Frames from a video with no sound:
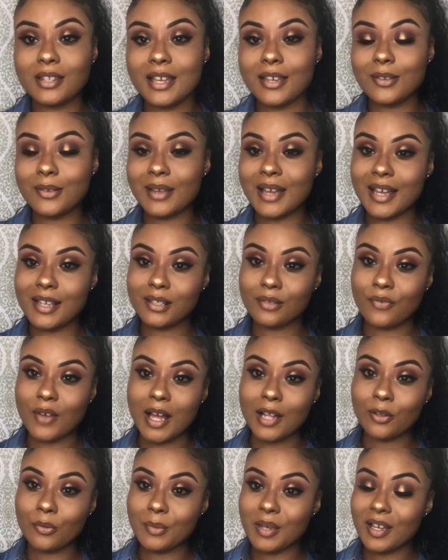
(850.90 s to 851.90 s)
sure that you guys
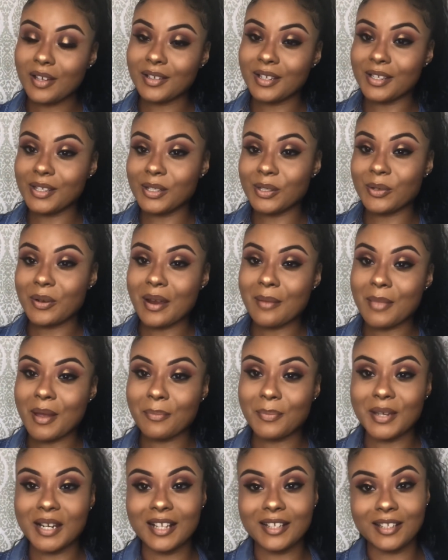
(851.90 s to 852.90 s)
follow me on instagram
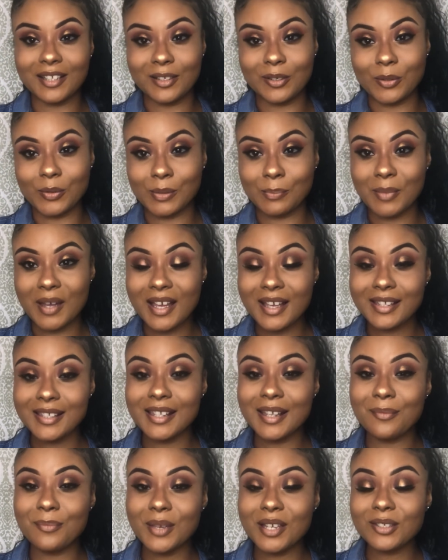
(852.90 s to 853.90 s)
at peralta knows best
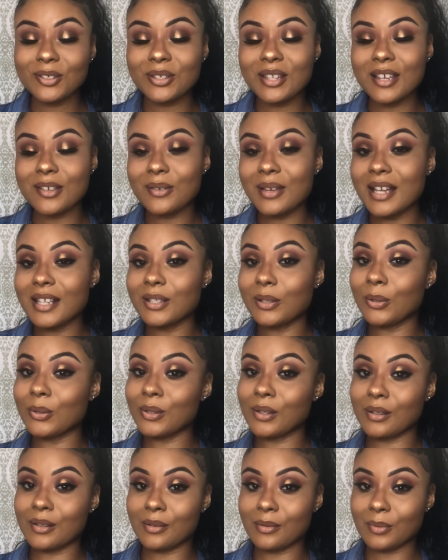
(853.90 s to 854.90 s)
and make sure that you guys
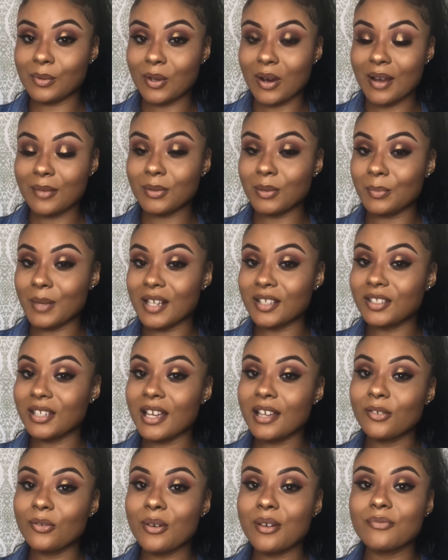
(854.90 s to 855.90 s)
also subscribe to my
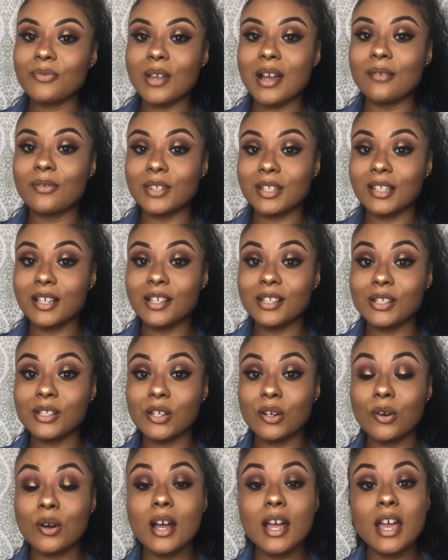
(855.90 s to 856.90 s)
channel if you haven't done
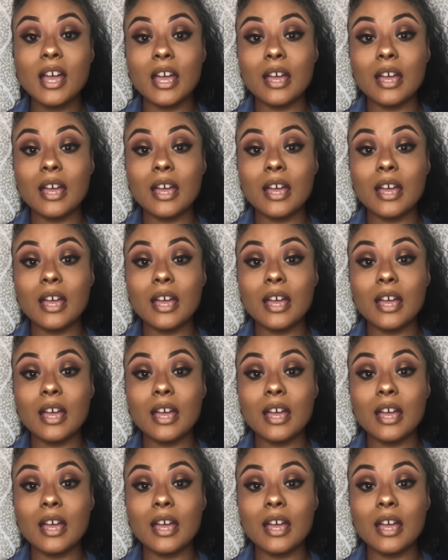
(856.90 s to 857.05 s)
so